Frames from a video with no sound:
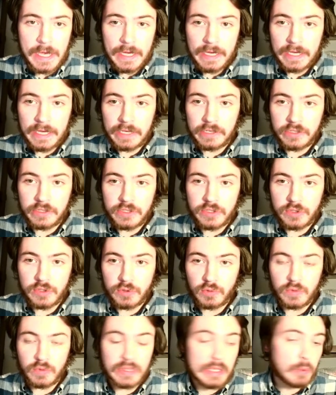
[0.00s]

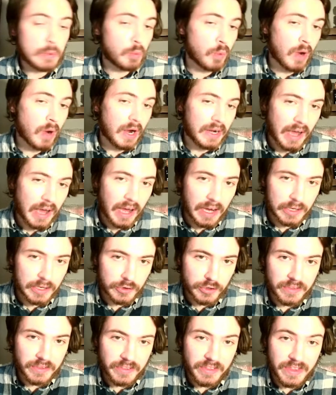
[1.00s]
into the
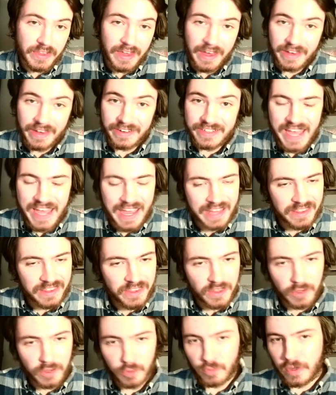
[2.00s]

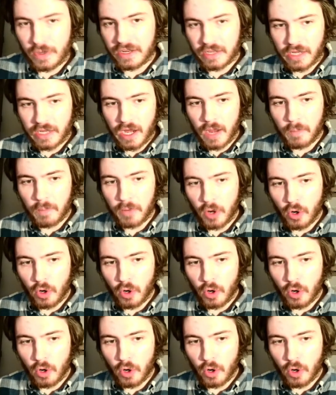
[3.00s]
110th Grey Cup